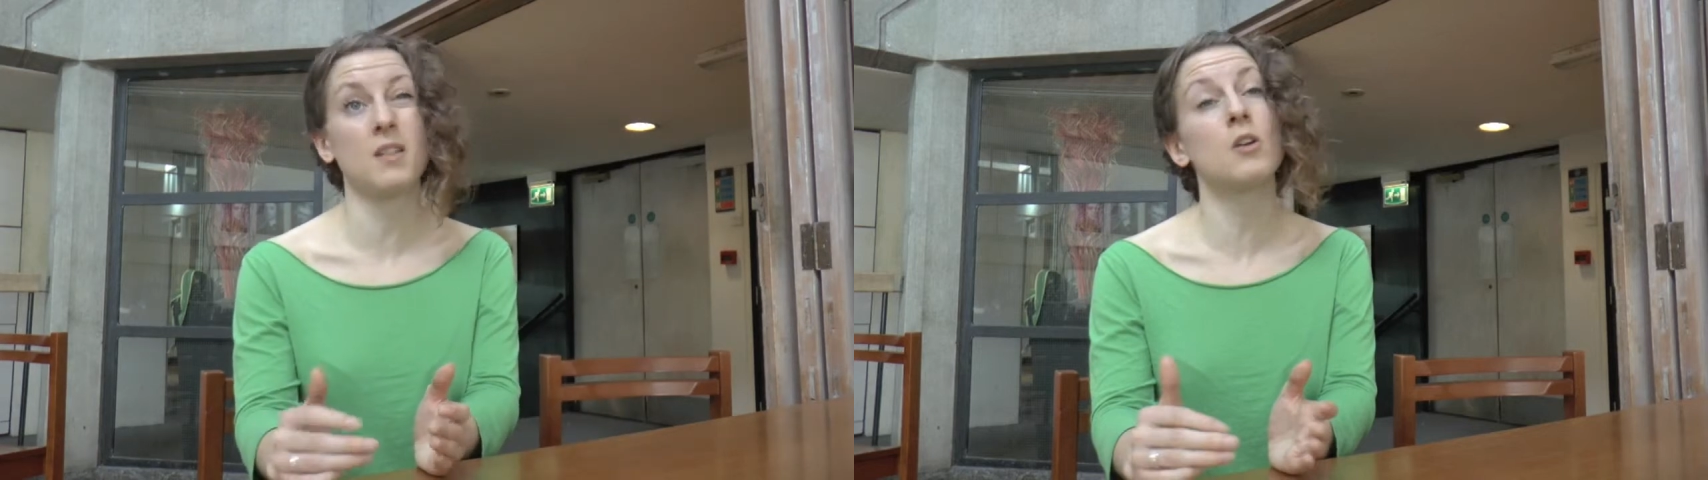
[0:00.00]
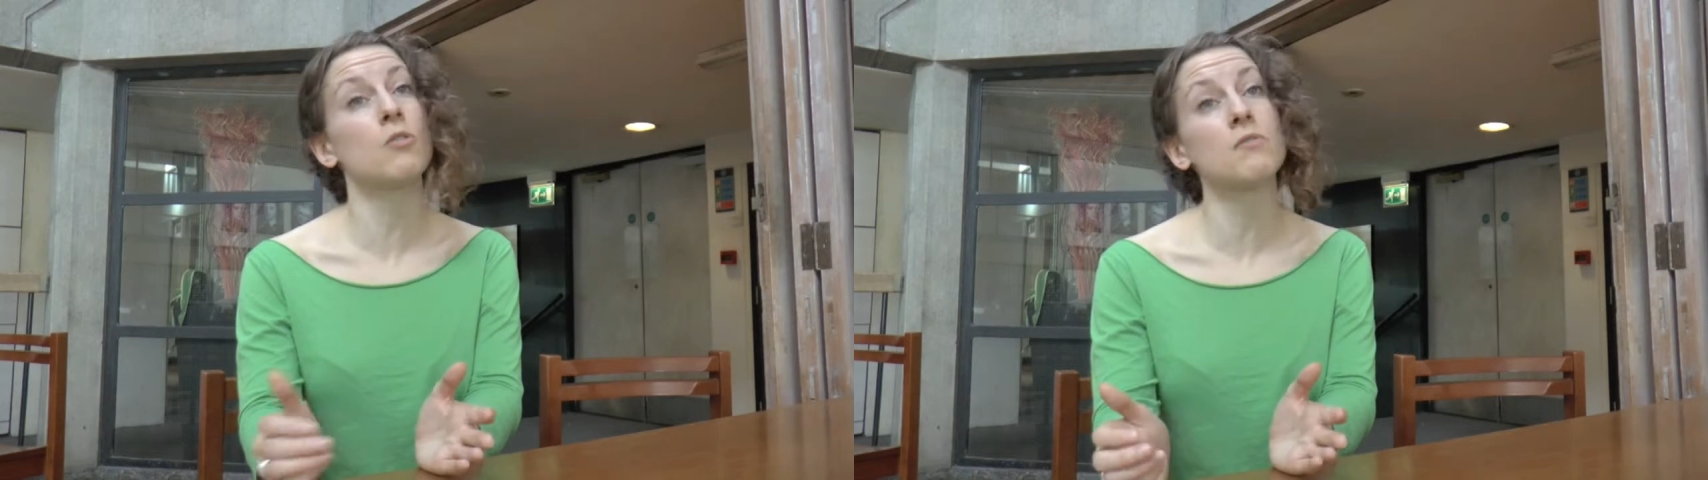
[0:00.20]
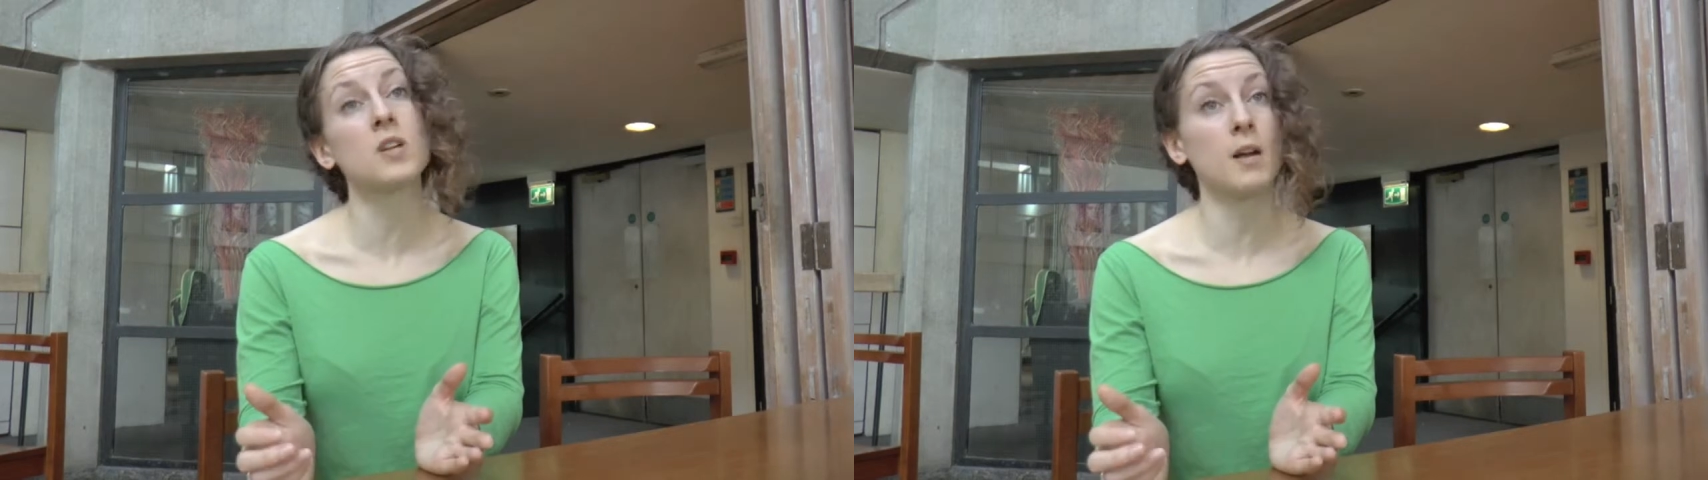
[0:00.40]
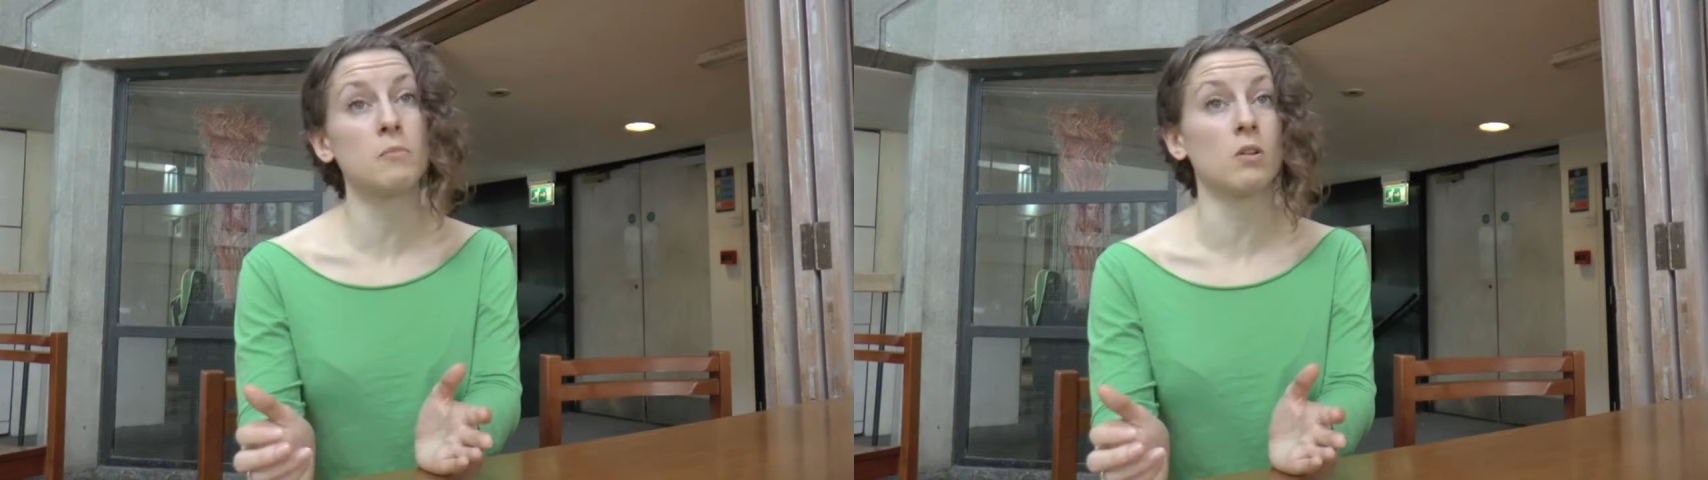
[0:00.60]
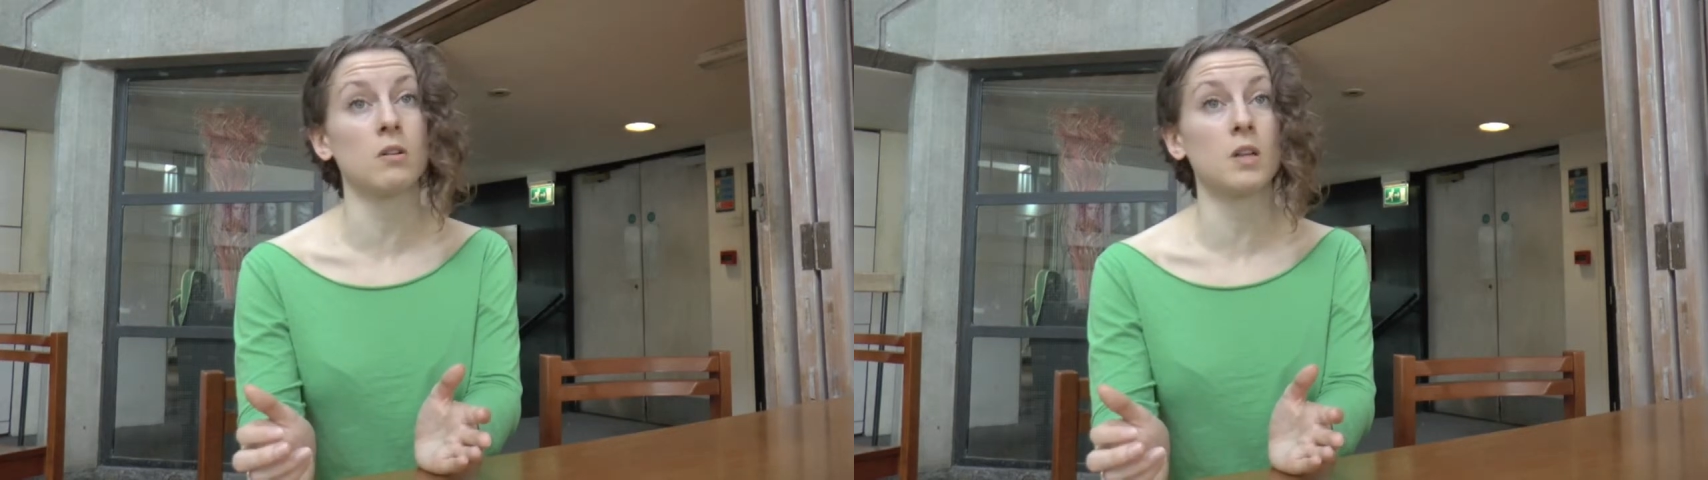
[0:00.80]
And they don't have
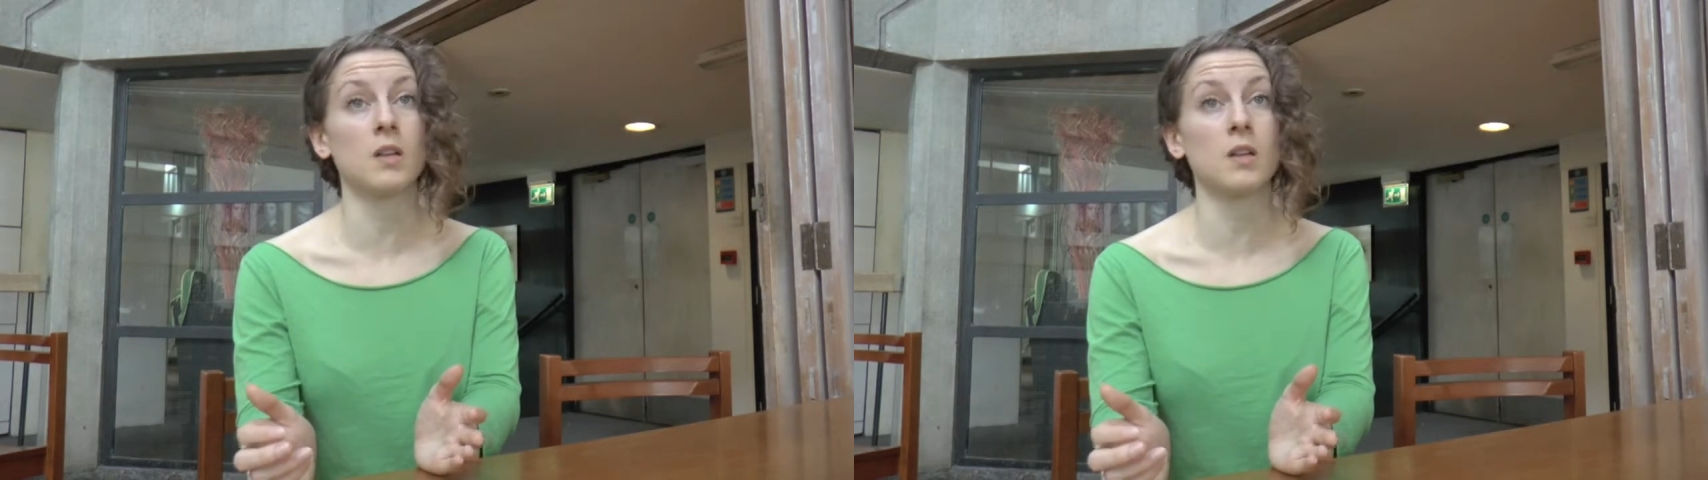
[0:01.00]
time currently.